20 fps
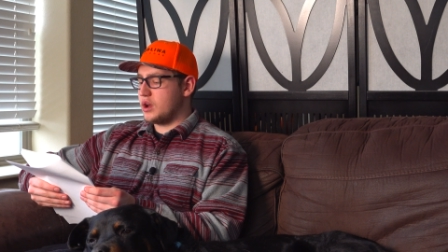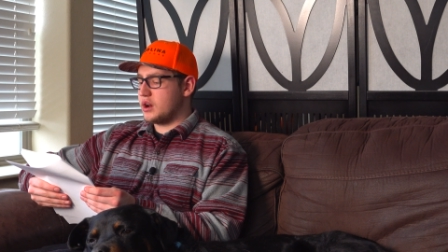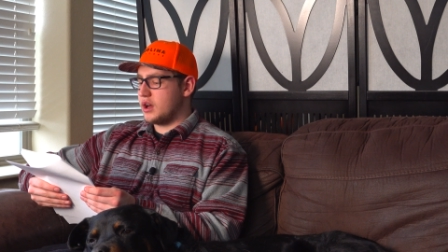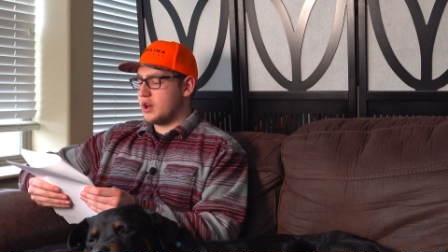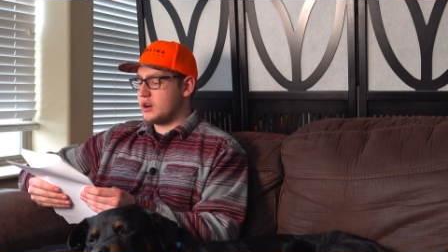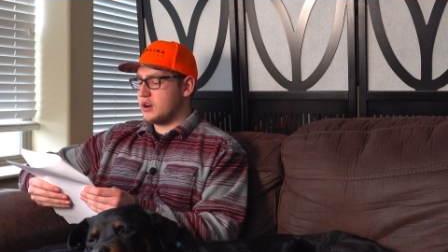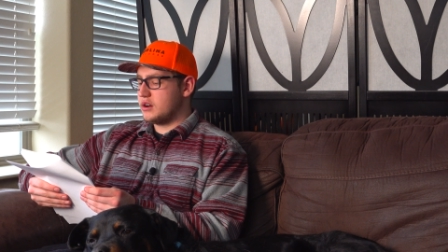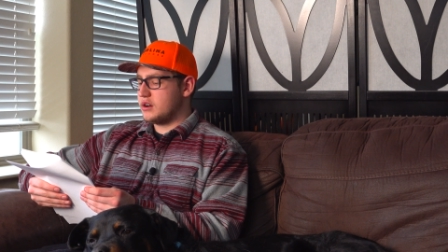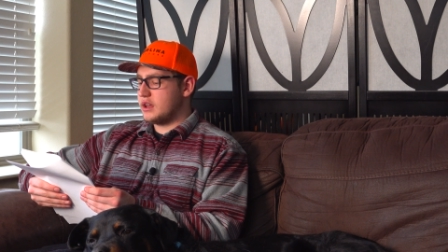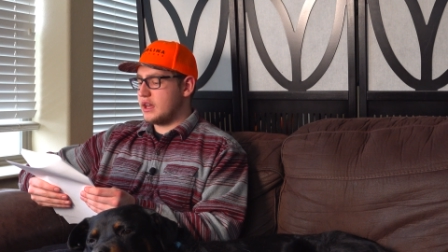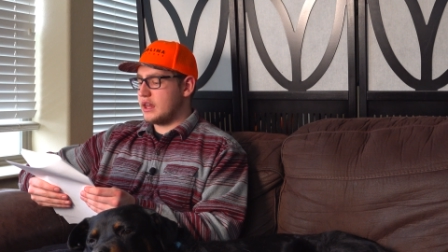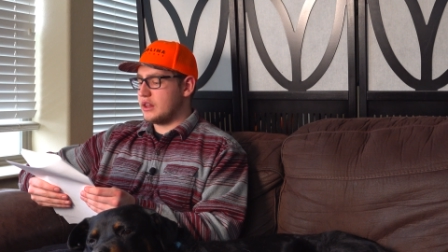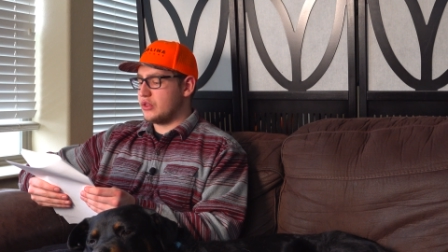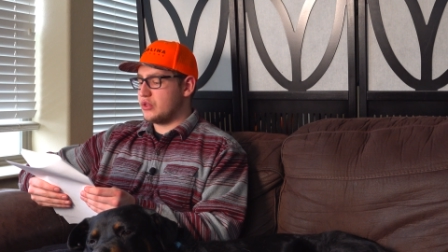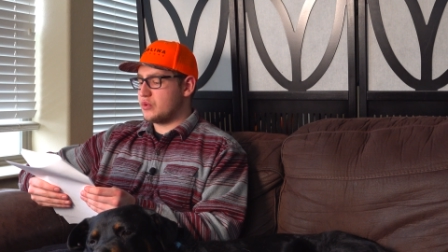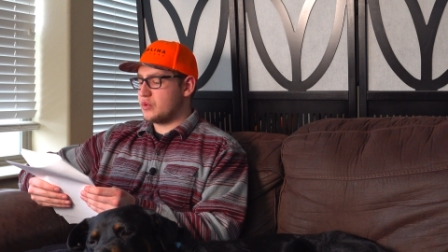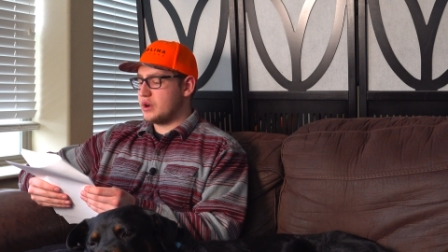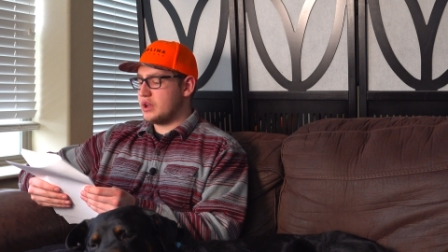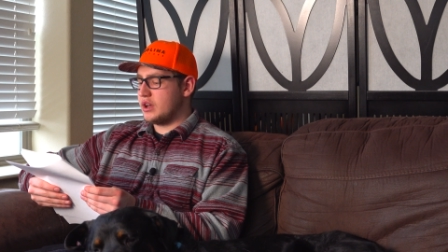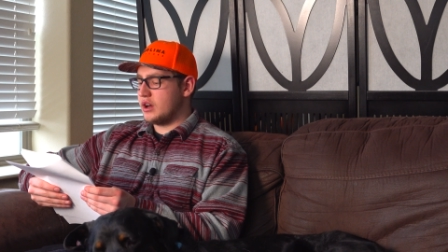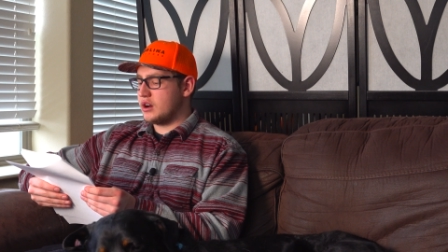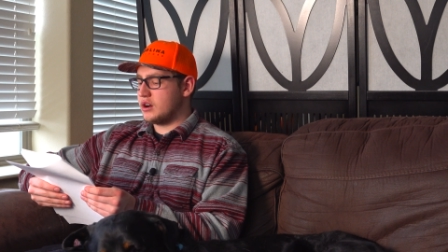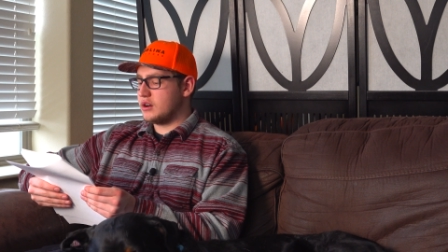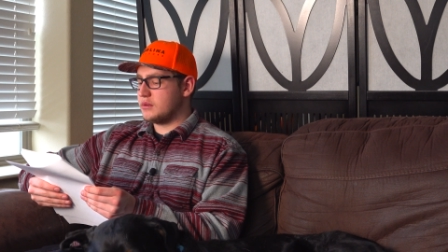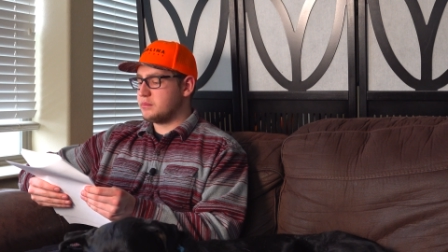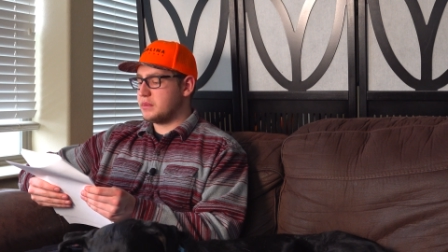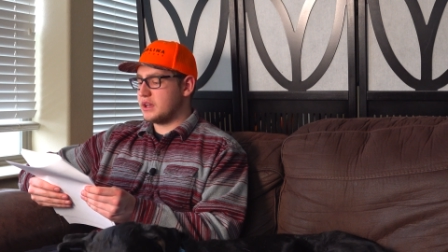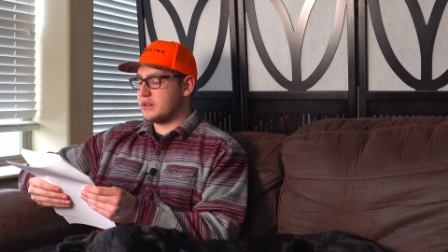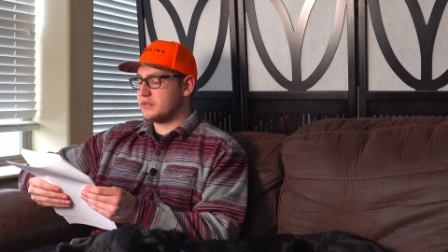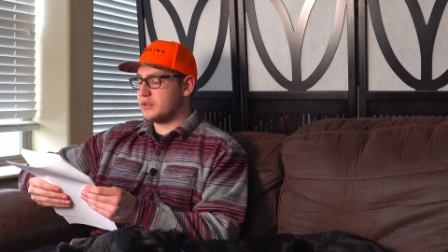100 and
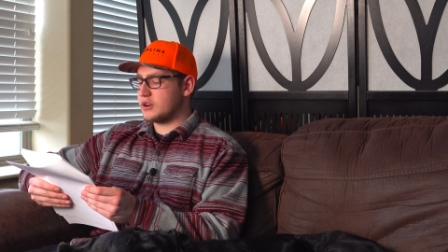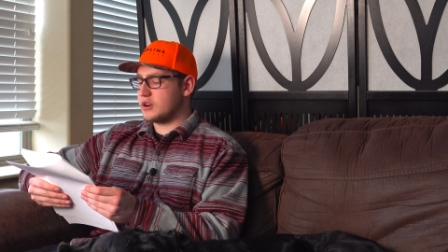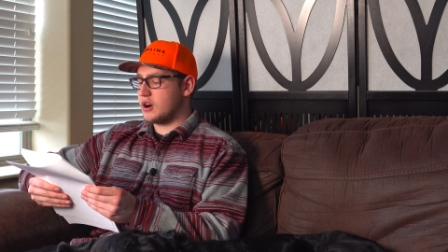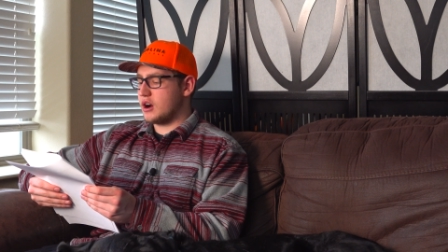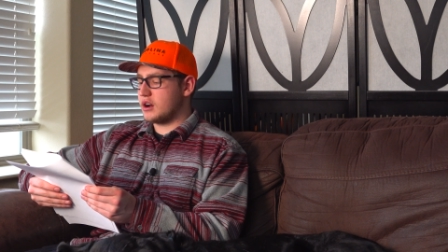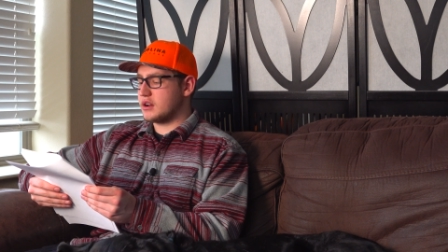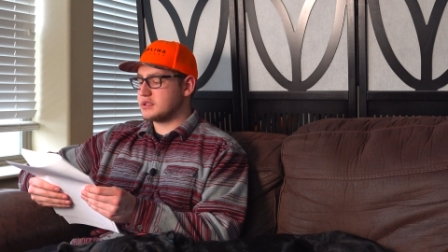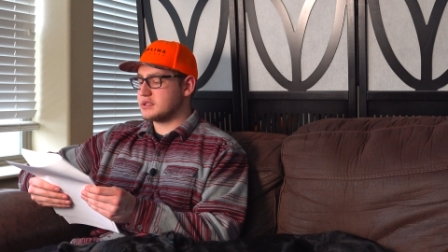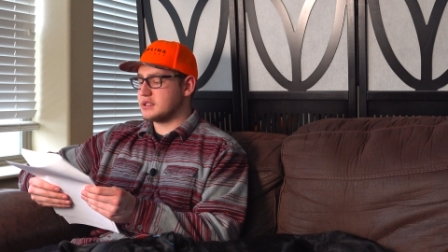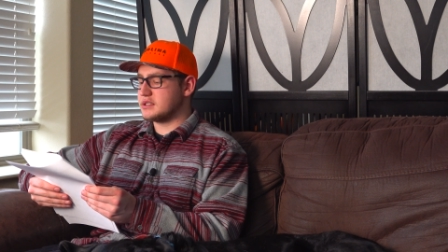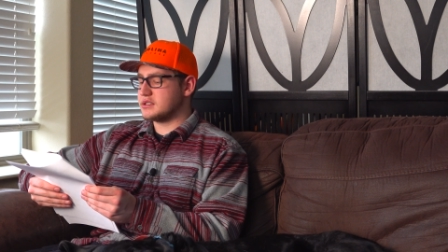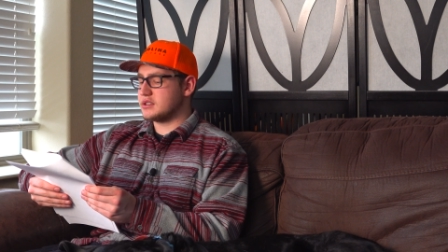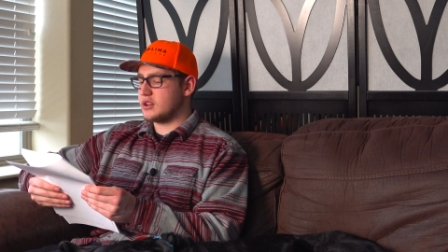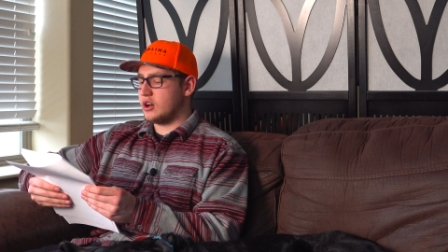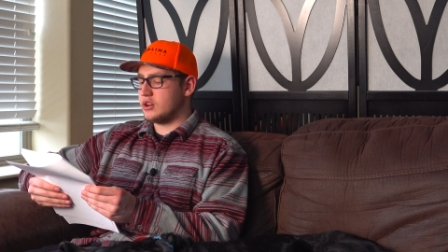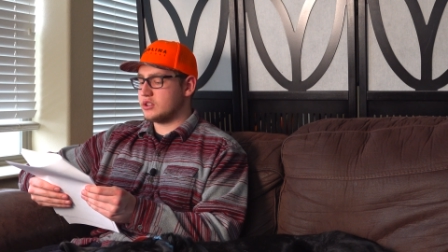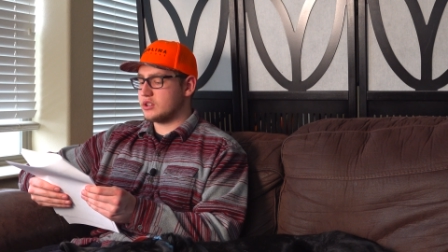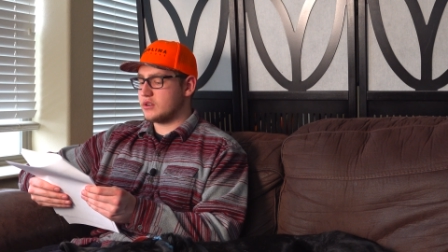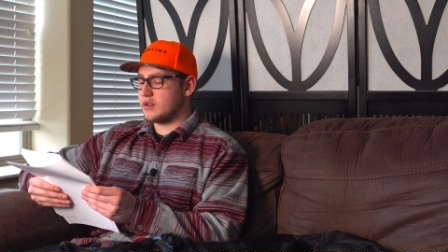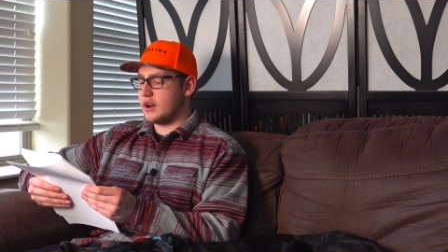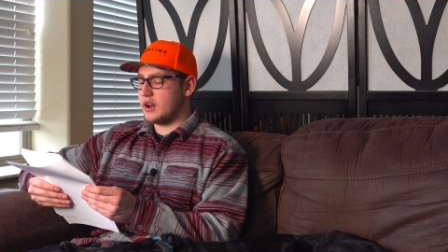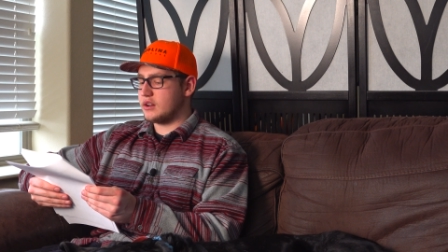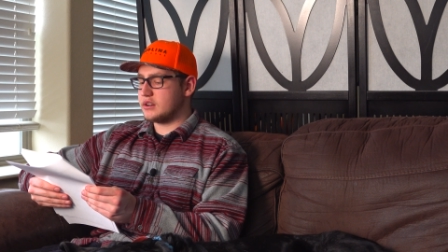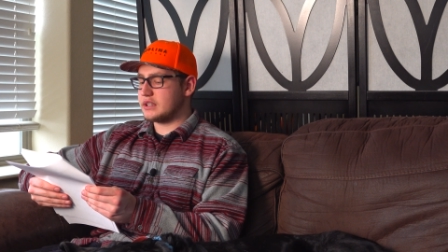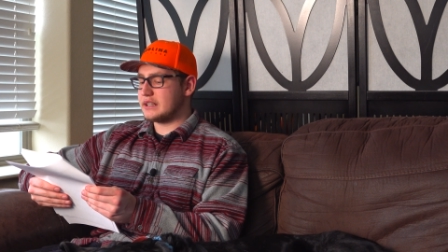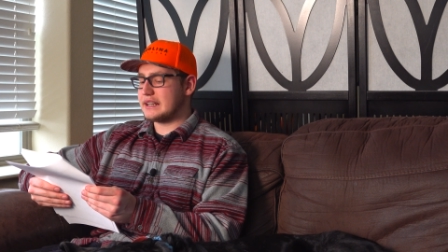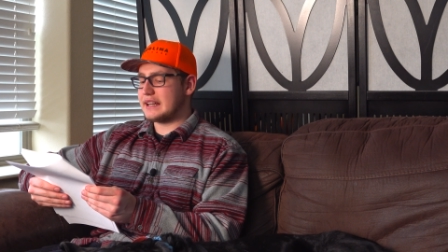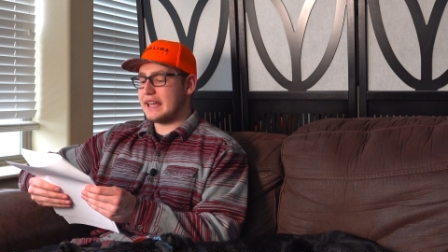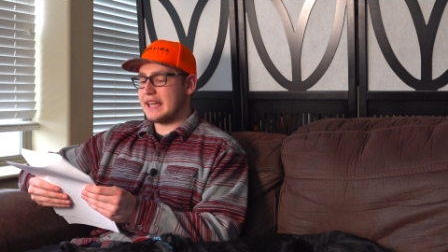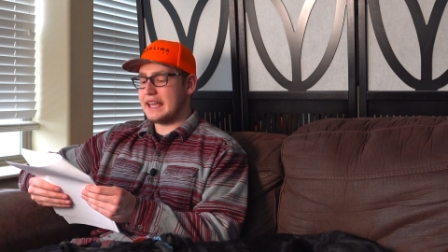300 Bigfoot carcasses on the
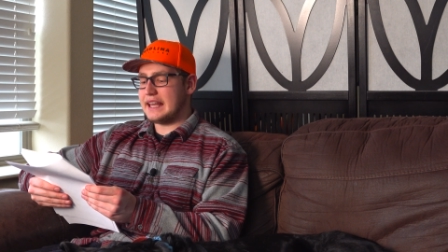ground in